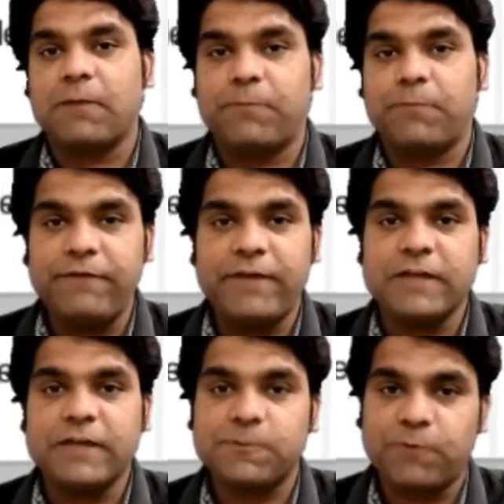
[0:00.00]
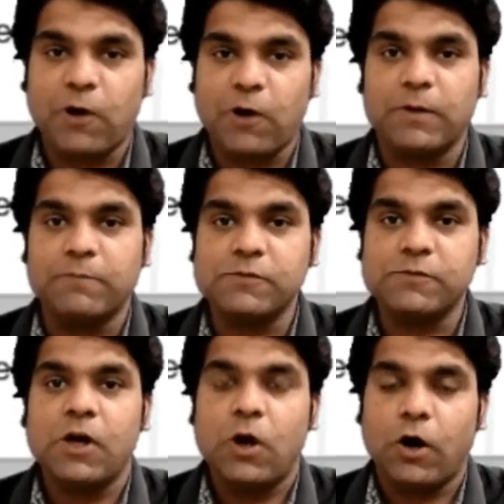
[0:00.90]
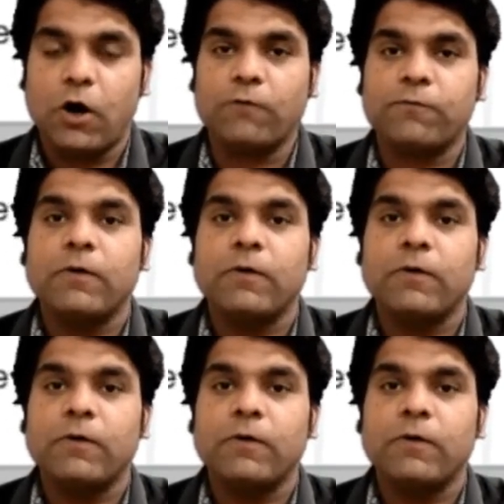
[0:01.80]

previous problems of